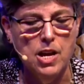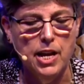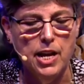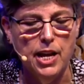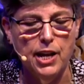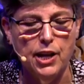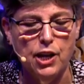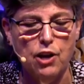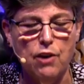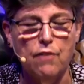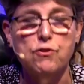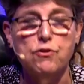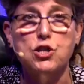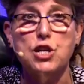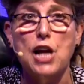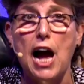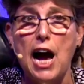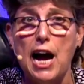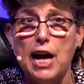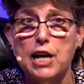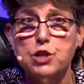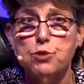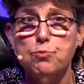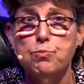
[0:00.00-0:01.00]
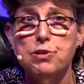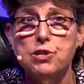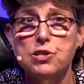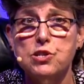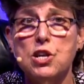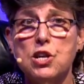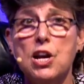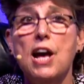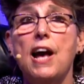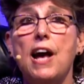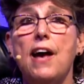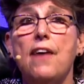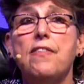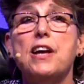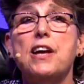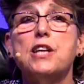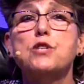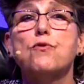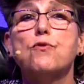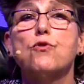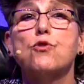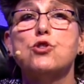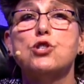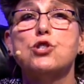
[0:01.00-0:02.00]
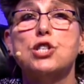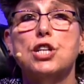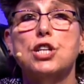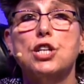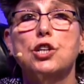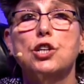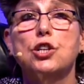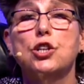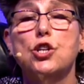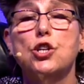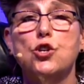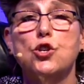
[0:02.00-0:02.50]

It covers hospice, and that's for skilled